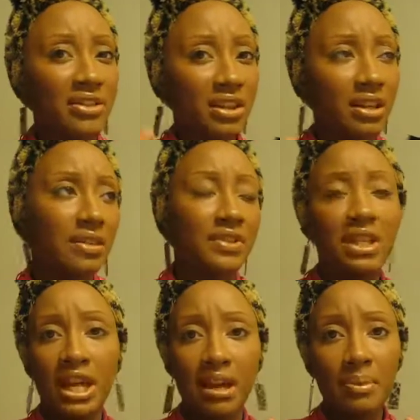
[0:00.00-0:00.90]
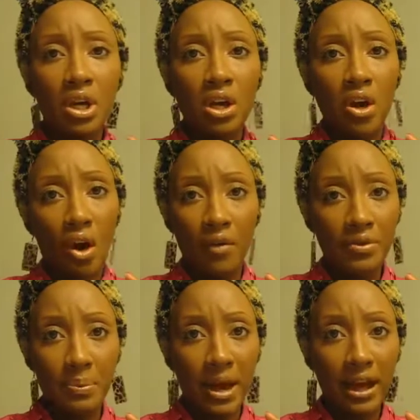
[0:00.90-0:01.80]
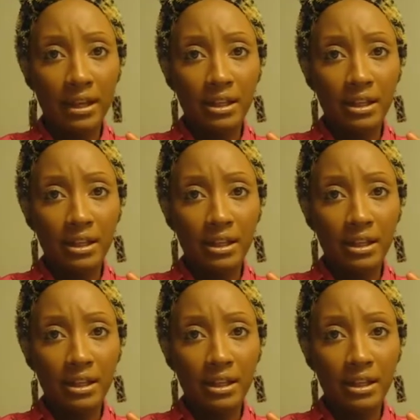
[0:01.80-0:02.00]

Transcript: think of the name off the bat.